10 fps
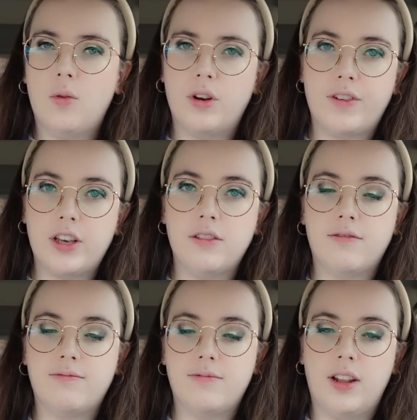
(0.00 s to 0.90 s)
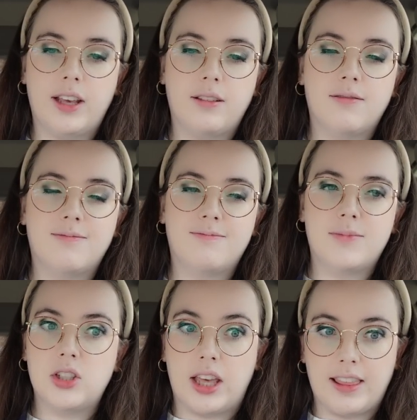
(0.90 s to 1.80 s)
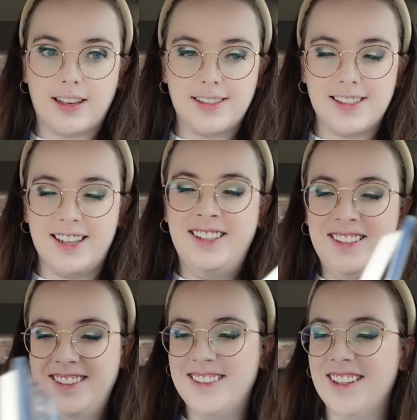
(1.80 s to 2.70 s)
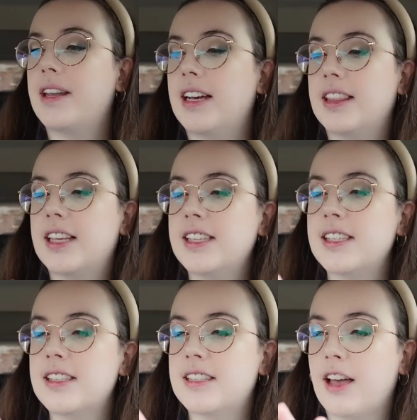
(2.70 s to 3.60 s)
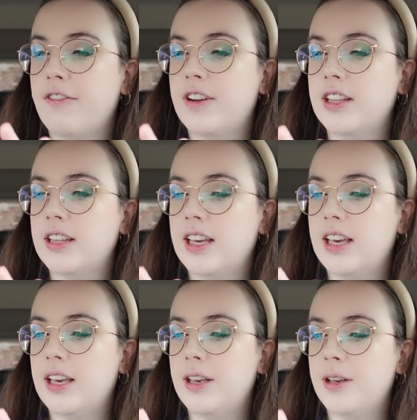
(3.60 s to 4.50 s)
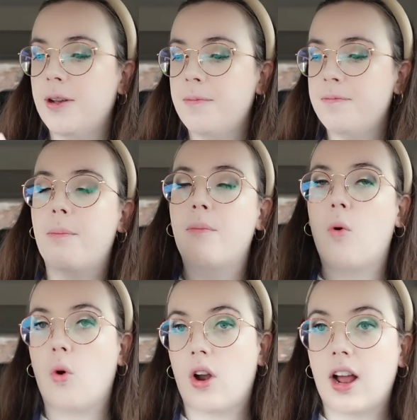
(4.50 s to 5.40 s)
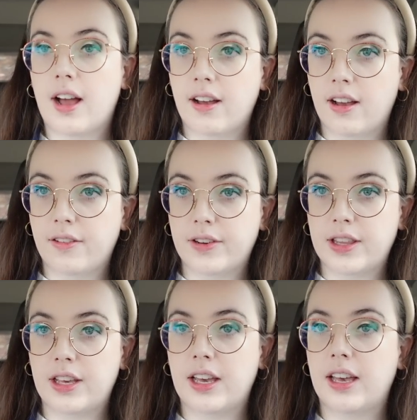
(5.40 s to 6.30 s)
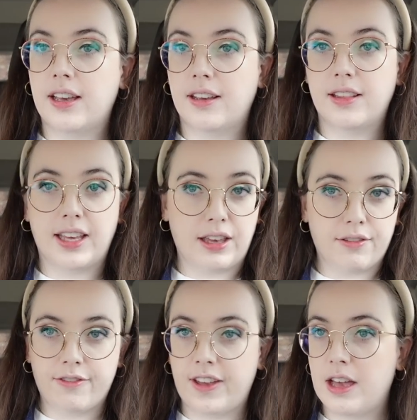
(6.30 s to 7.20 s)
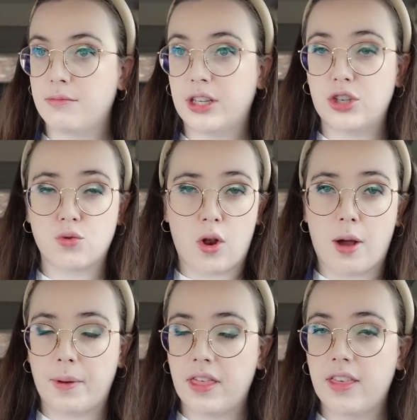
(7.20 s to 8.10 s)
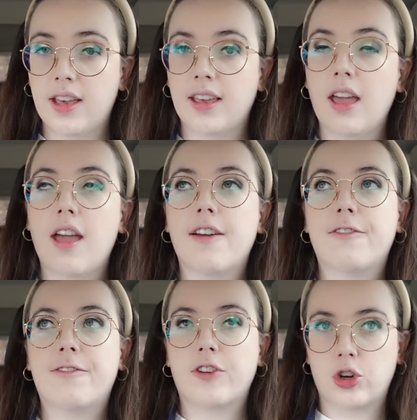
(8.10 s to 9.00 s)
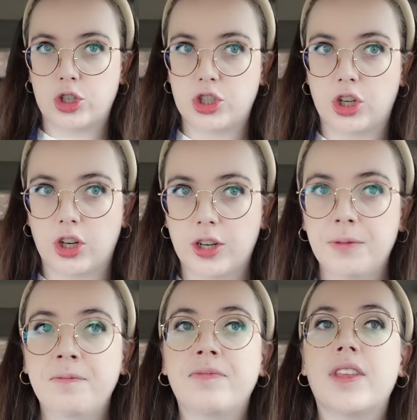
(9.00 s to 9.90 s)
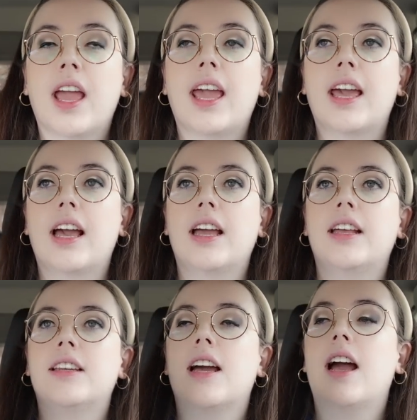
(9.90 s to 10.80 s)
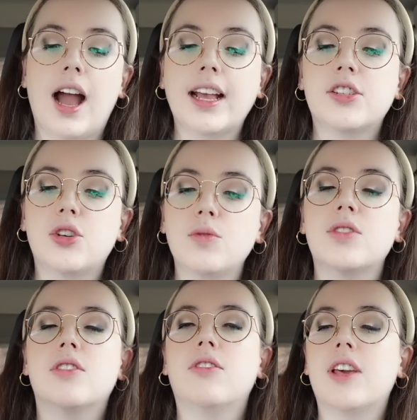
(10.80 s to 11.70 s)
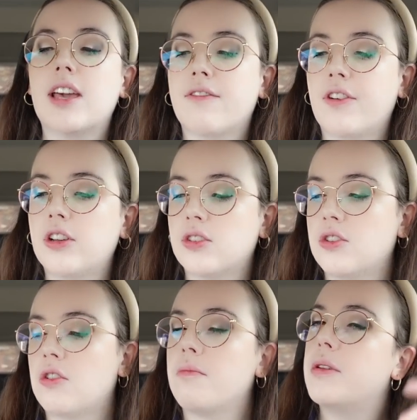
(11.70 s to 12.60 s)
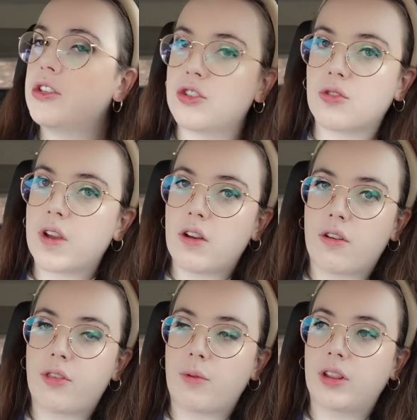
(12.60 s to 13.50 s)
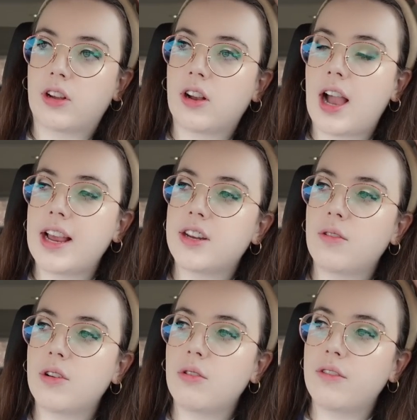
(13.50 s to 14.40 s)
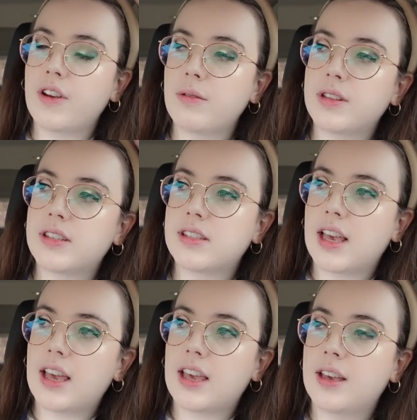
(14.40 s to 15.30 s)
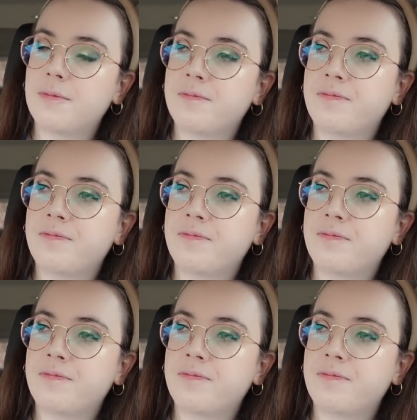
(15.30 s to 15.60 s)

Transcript: What if I could like say things? But this is definitely more of the like family drama thing for sure. And I do still think it falls under mystery or thriller. I don't know if I would say,